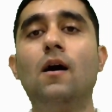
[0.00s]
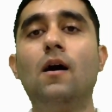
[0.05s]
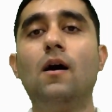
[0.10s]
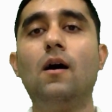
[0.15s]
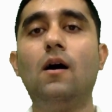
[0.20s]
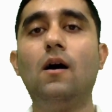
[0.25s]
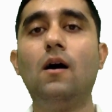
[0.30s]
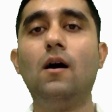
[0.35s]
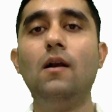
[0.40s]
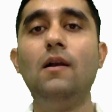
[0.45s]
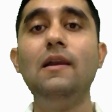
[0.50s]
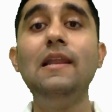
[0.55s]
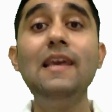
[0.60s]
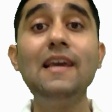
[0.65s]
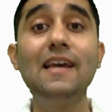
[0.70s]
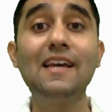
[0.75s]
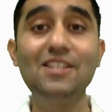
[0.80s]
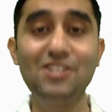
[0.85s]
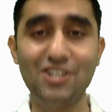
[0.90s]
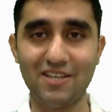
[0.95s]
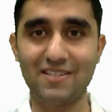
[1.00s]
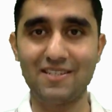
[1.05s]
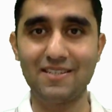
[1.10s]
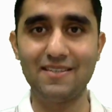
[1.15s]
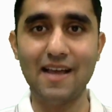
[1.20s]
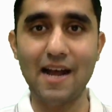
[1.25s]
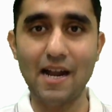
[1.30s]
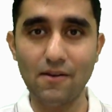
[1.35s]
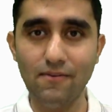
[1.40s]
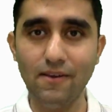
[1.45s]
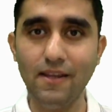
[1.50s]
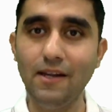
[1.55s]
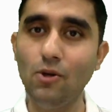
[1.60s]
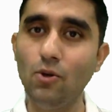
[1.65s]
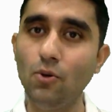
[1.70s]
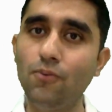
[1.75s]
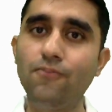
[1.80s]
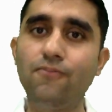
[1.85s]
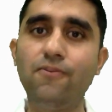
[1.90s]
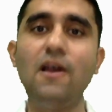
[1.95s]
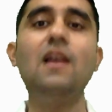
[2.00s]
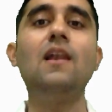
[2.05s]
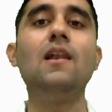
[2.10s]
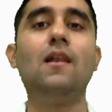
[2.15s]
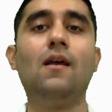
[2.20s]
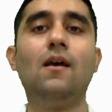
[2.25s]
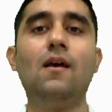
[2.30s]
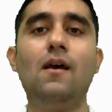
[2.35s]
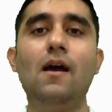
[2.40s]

uh, leakages that we need to fill.